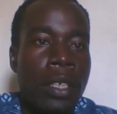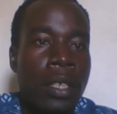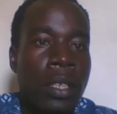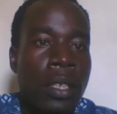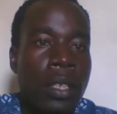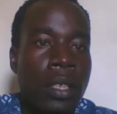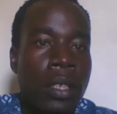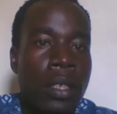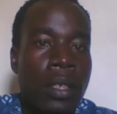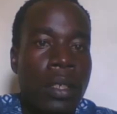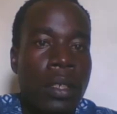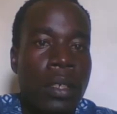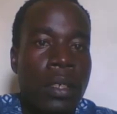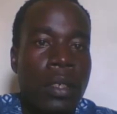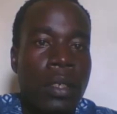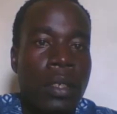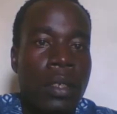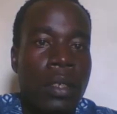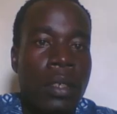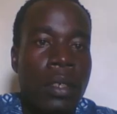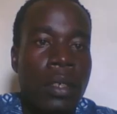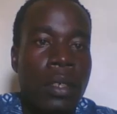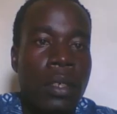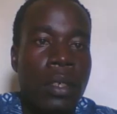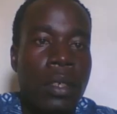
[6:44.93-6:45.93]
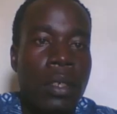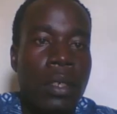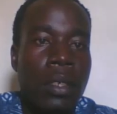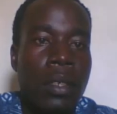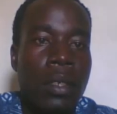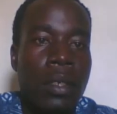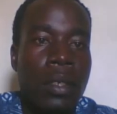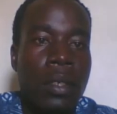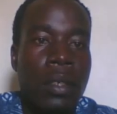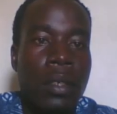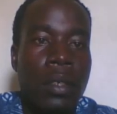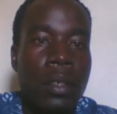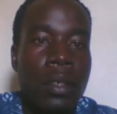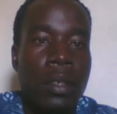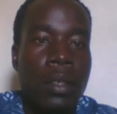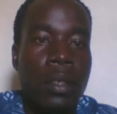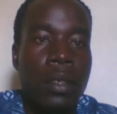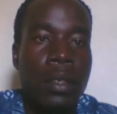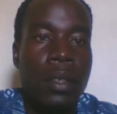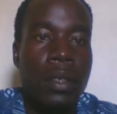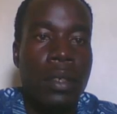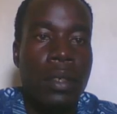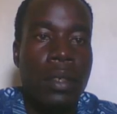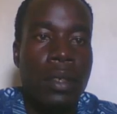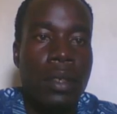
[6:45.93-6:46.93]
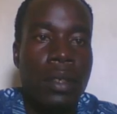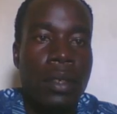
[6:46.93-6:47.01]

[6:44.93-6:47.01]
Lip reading: They are here, located here.